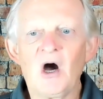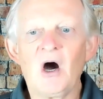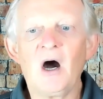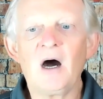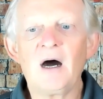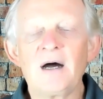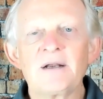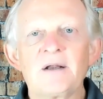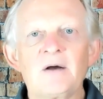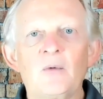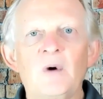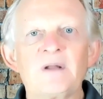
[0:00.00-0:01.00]
on
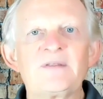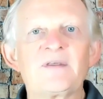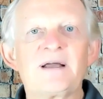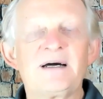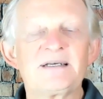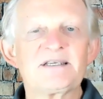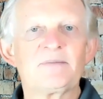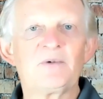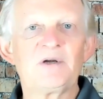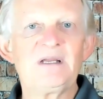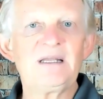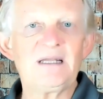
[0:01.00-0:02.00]
what the customer
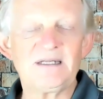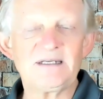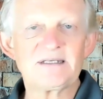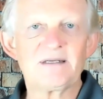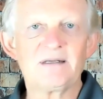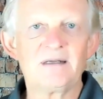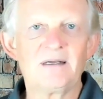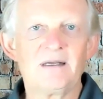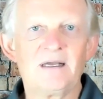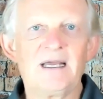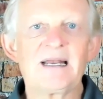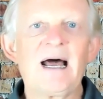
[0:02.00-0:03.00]
needs
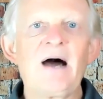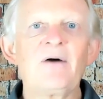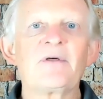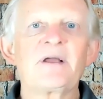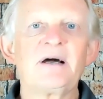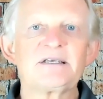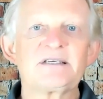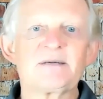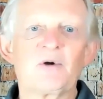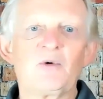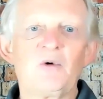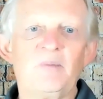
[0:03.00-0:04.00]
and how the
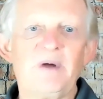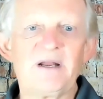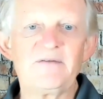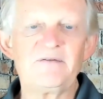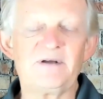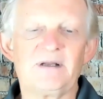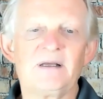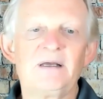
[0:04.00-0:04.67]
customer will benefit.